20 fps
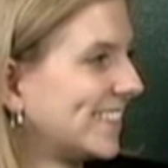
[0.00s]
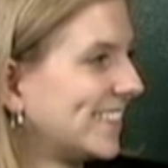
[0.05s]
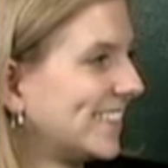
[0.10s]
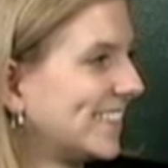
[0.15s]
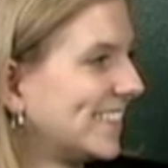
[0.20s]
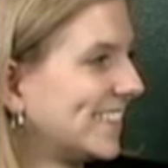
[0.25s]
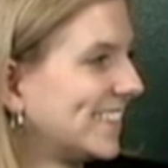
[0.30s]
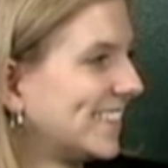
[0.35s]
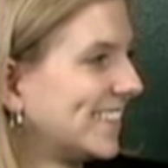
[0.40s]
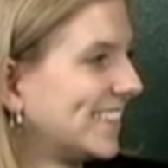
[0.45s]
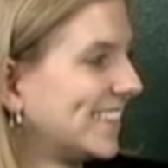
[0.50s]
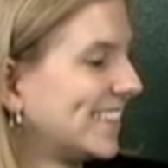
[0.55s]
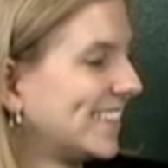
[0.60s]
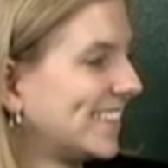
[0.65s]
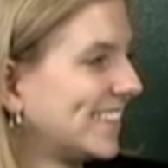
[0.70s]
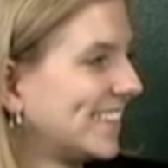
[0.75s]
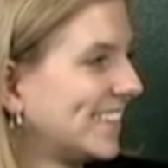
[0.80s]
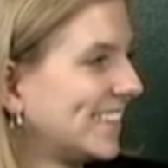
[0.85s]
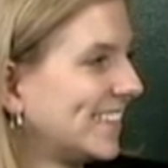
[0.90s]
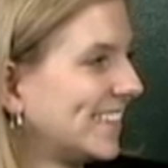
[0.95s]

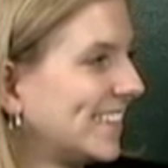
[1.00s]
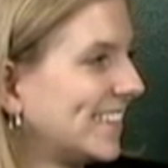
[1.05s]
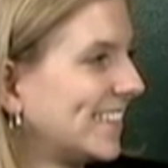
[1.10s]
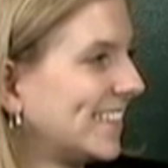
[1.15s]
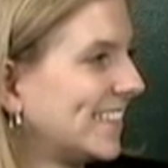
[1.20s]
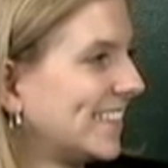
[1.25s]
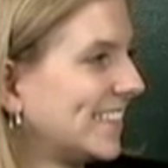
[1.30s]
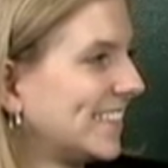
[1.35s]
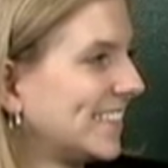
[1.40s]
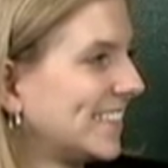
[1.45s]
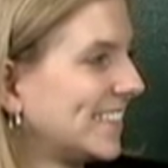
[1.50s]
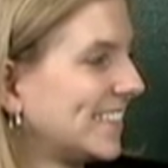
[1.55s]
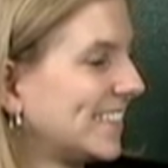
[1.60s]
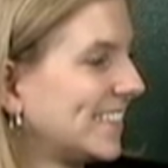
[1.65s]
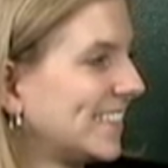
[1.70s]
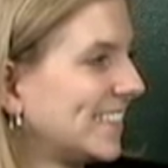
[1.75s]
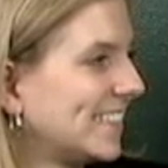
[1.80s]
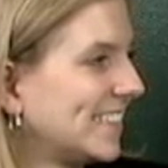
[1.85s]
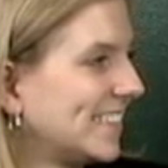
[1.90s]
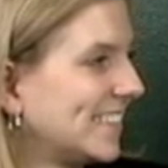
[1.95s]

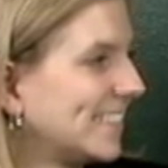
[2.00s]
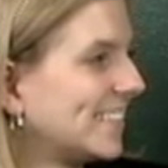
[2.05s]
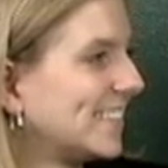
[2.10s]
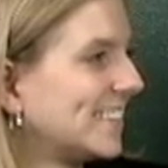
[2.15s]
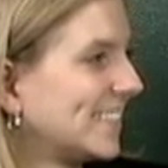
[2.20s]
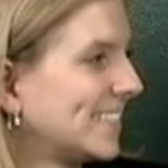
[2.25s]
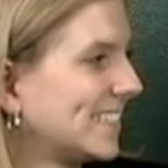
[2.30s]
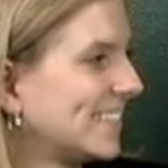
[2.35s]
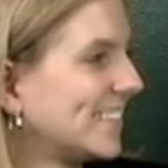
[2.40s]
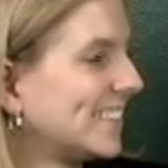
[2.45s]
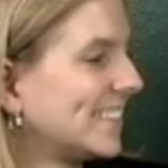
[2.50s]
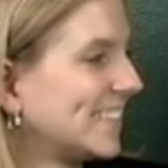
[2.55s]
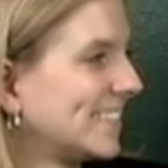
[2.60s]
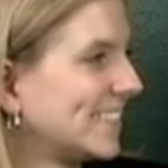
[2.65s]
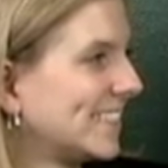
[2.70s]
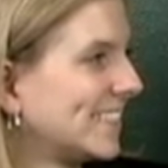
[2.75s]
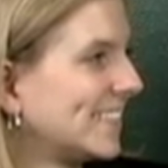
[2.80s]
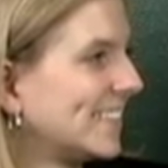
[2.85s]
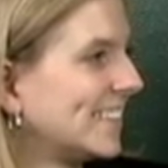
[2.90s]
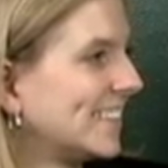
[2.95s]

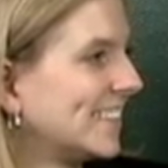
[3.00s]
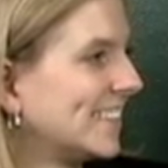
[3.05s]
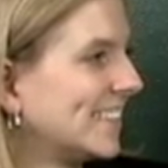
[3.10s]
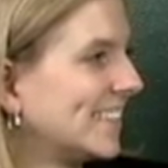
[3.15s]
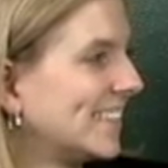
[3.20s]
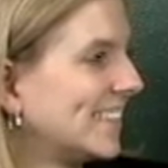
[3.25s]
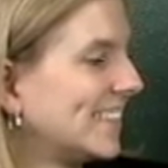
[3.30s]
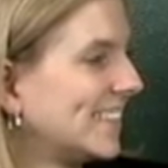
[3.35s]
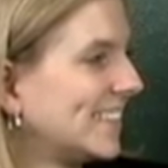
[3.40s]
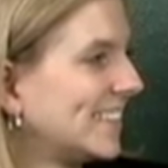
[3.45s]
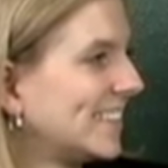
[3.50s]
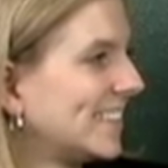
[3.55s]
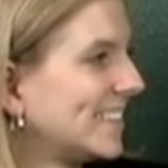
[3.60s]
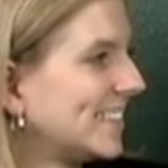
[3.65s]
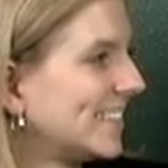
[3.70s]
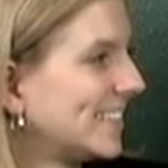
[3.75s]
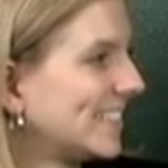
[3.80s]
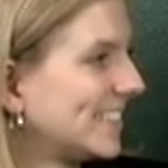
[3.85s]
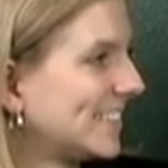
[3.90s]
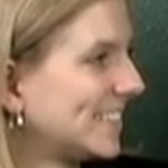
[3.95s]

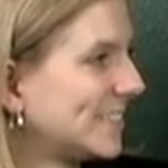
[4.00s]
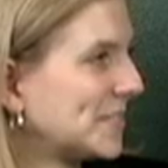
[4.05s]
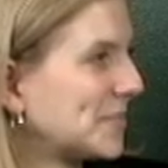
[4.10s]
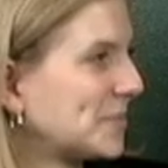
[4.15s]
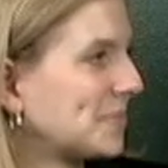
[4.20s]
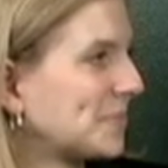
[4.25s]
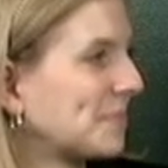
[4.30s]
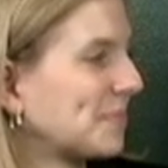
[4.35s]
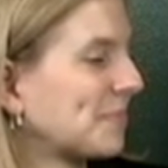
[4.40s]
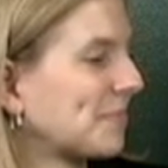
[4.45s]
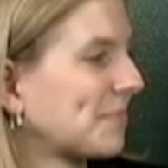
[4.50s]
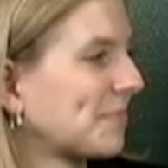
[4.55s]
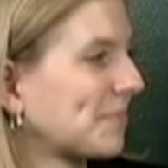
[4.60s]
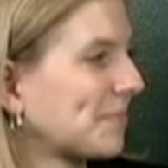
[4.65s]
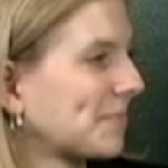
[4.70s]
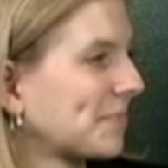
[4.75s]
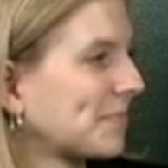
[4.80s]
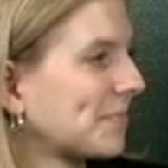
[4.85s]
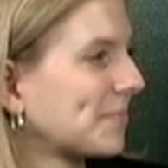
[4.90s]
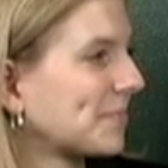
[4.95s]

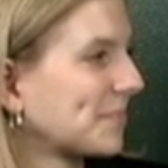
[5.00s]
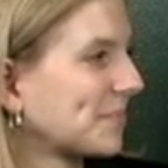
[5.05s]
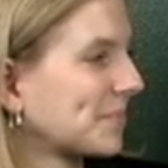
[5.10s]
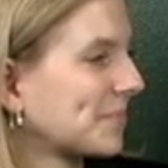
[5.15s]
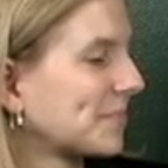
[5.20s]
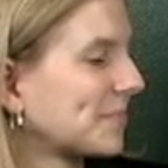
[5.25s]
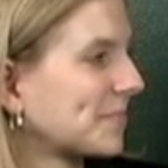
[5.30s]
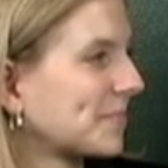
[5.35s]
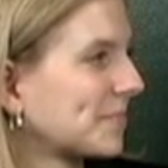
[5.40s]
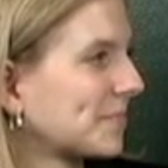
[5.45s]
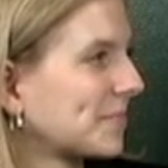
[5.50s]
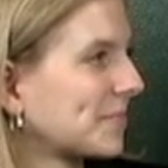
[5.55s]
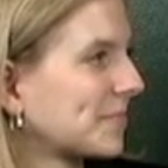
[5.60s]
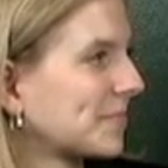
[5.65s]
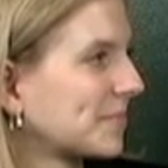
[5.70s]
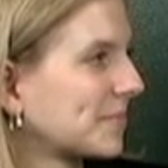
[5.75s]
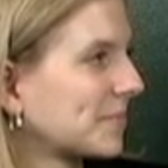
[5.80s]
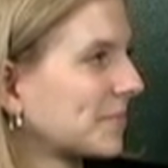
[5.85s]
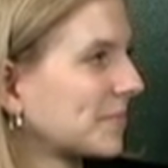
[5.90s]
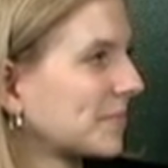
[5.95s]

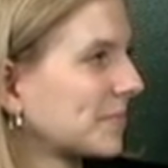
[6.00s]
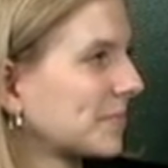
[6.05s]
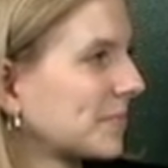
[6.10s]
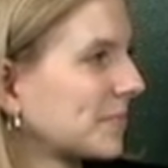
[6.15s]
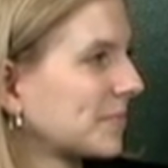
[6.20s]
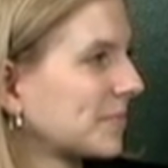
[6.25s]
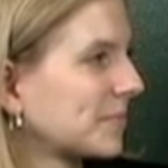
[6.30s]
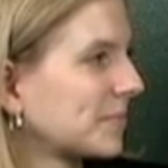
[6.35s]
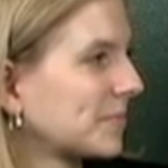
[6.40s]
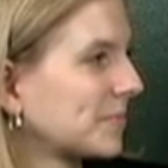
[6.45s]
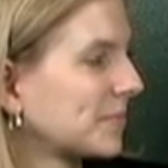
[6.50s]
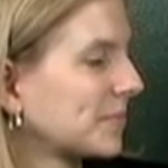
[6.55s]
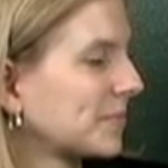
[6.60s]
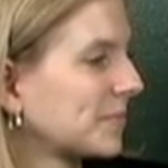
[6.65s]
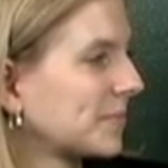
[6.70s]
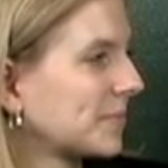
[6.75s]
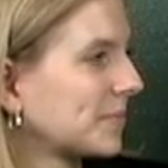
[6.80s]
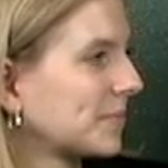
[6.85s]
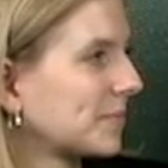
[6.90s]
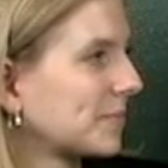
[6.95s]

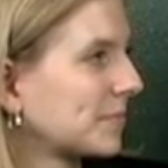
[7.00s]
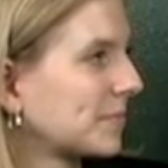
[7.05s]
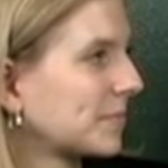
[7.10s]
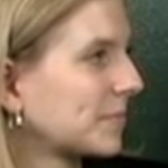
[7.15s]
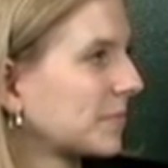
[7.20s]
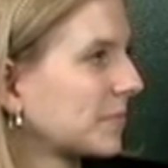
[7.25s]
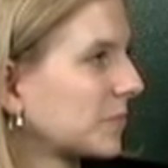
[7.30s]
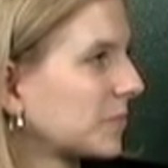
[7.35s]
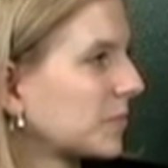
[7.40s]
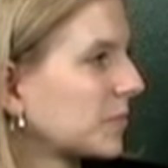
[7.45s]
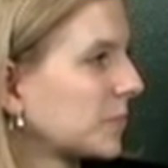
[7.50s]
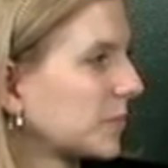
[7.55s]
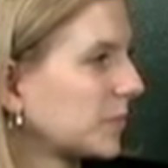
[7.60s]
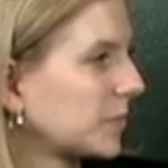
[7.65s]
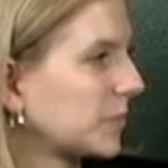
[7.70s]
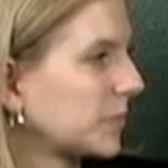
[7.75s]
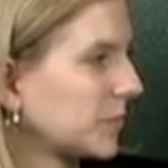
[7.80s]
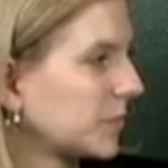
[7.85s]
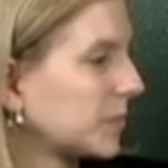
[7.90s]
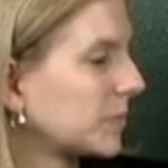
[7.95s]
No words are spoken by the person on screen.